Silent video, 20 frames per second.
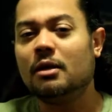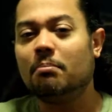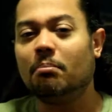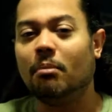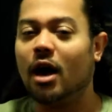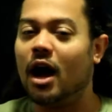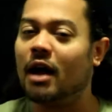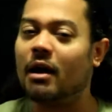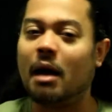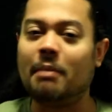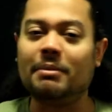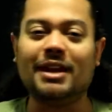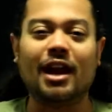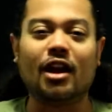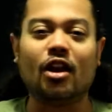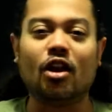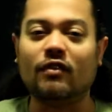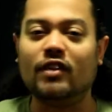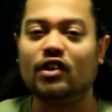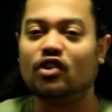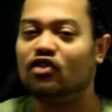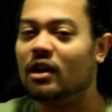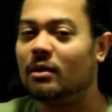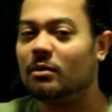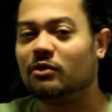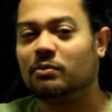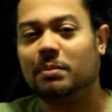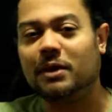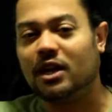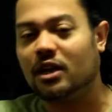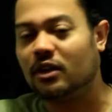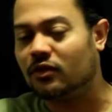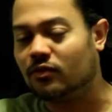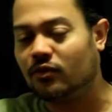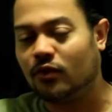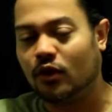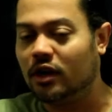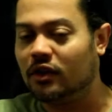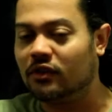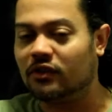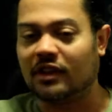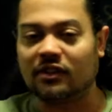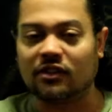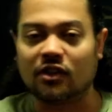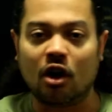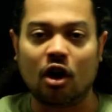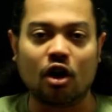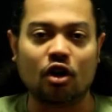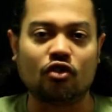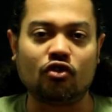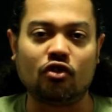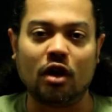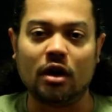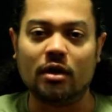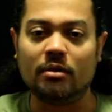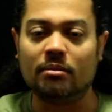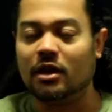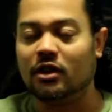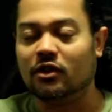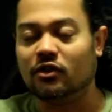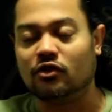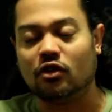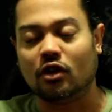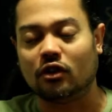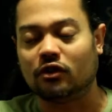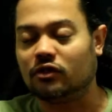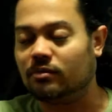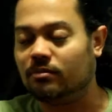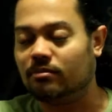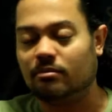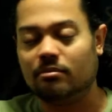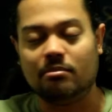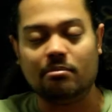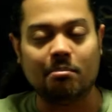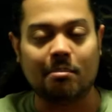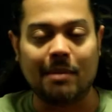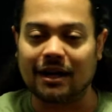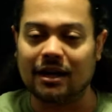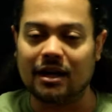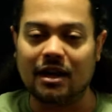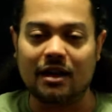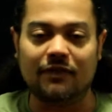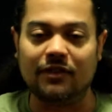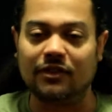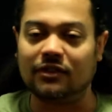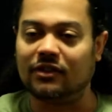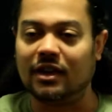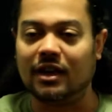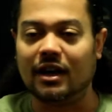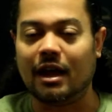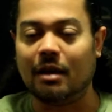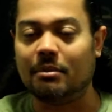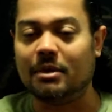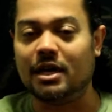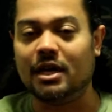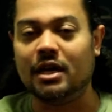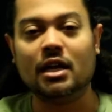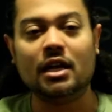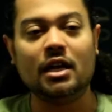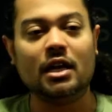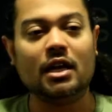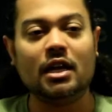But I mean, I love it. James Spader's voice as Ultron is just magnificent. I mean,